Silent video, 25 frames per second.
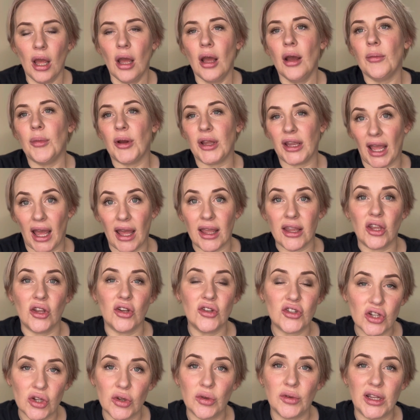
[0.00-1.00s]
But yeah,
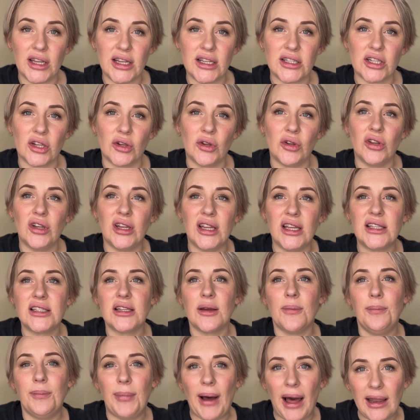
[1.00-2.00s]
you need
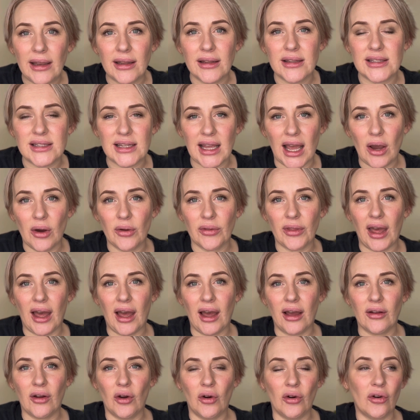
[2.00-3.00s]
to balance out
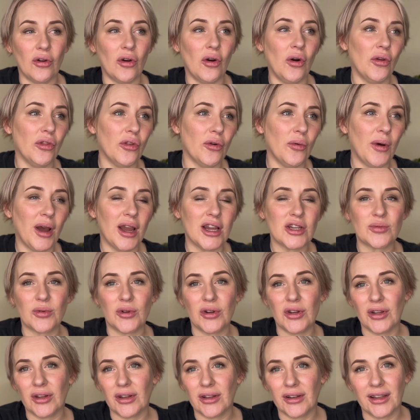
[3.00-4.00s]
that, or otherwise
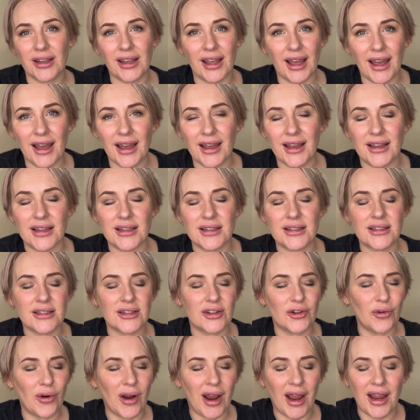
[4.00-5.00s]
what you're going to get is
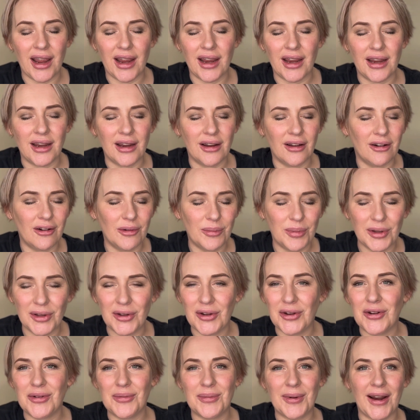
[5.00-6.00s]
grey or
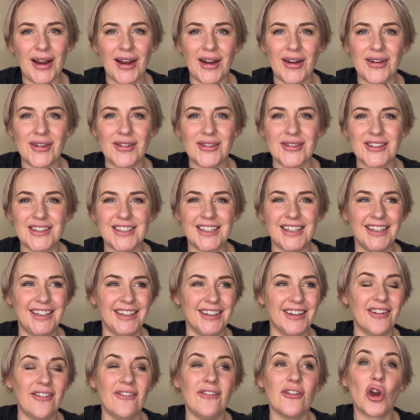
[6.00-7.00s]
blue brows
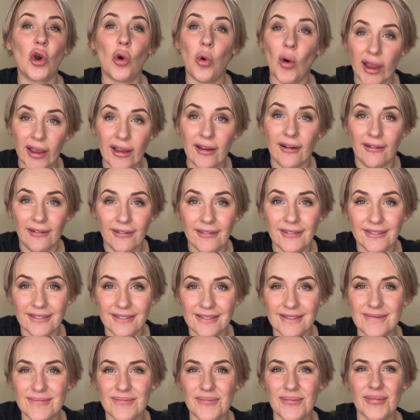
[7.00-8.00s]
quicker.
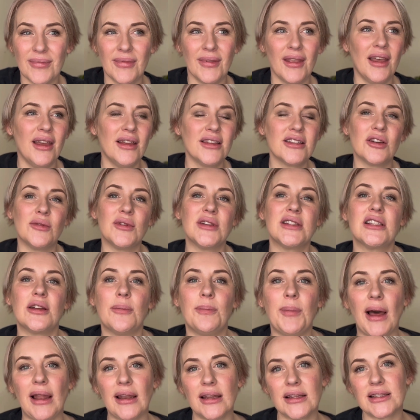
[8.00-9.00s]
So it's to
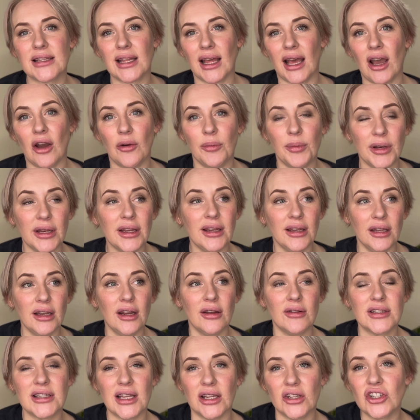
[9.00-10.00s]
balance that out. But it, you
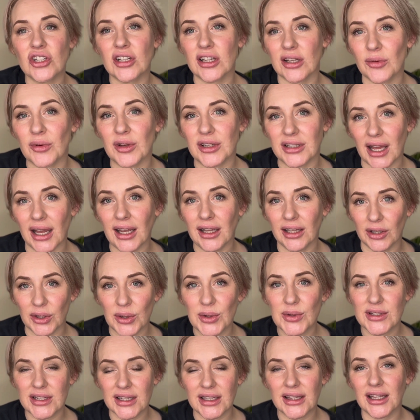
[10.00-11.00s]
know, essentially we're
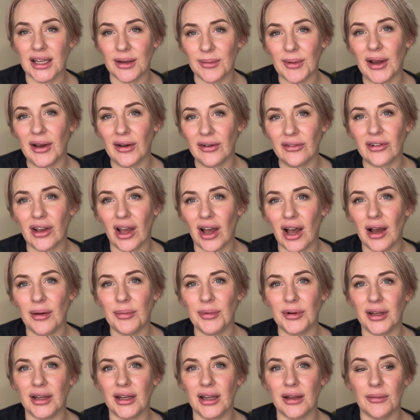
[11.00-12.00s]
diluting the amount of
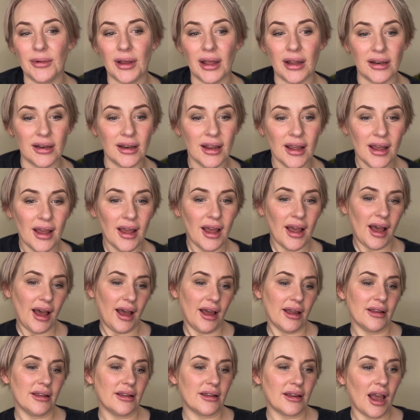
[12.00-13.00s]
carbon in it. And
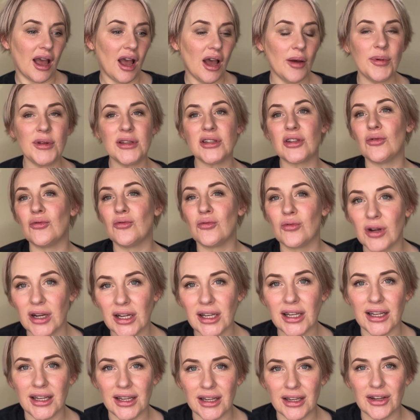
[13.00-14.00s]
carbon's a
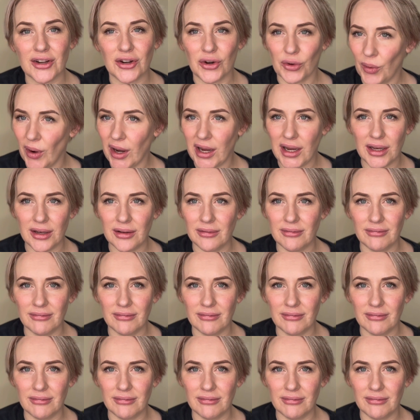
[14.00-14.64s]
really great